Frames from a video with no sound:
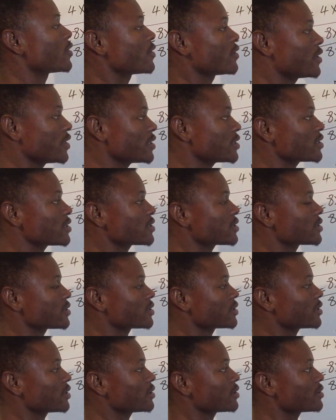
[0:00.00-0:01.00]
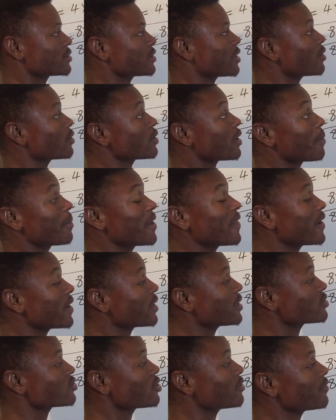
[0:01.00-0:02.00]
This another
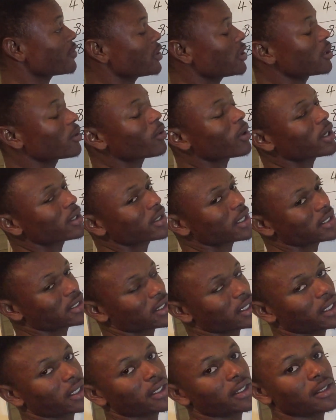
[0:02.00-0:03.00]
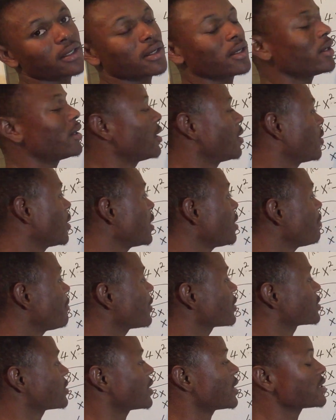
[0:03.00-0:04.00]
case of quadratically one
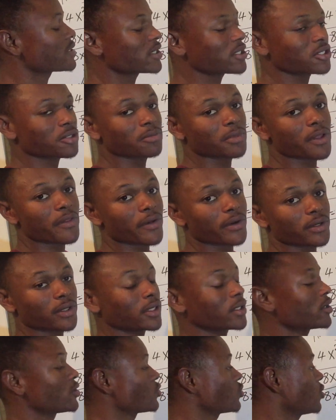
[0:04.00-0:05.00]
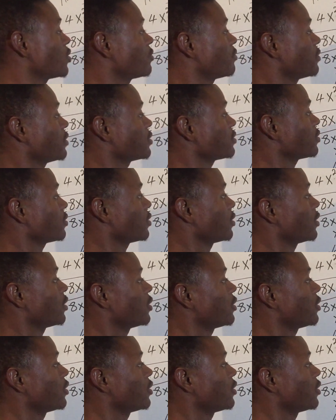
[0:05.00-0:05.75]
factorization method ne ke so an bi, so